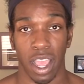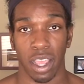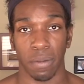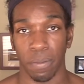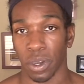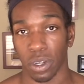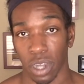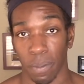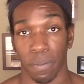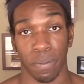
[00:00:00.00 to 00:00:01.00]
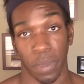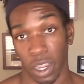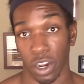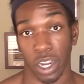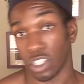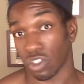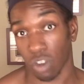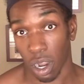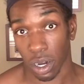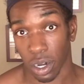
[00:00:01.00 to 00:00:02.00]
and build up bigger and
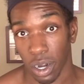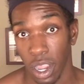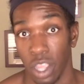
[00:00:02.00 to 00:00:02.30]
stronger.